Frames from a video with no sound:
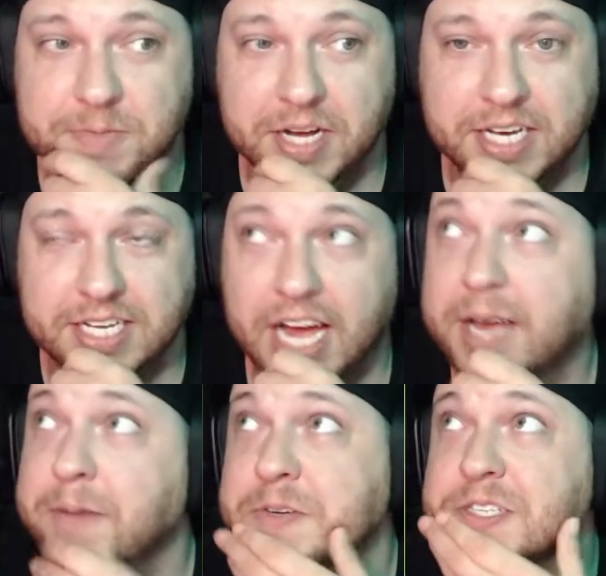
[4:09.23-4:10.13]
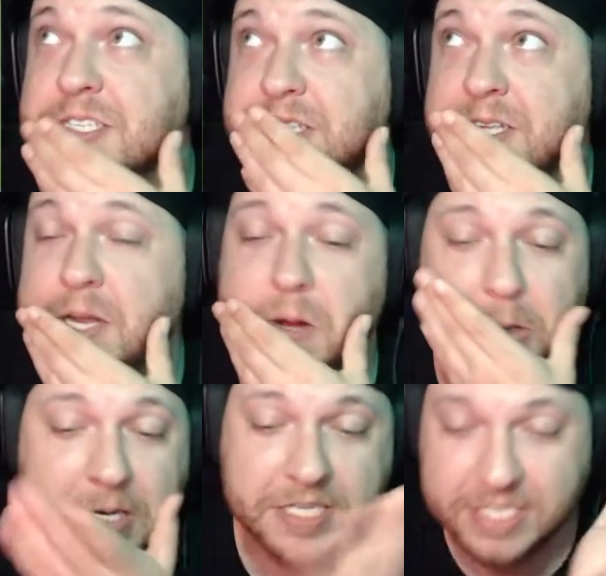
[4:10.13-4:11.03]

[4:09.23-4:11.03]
but I'm just, you know,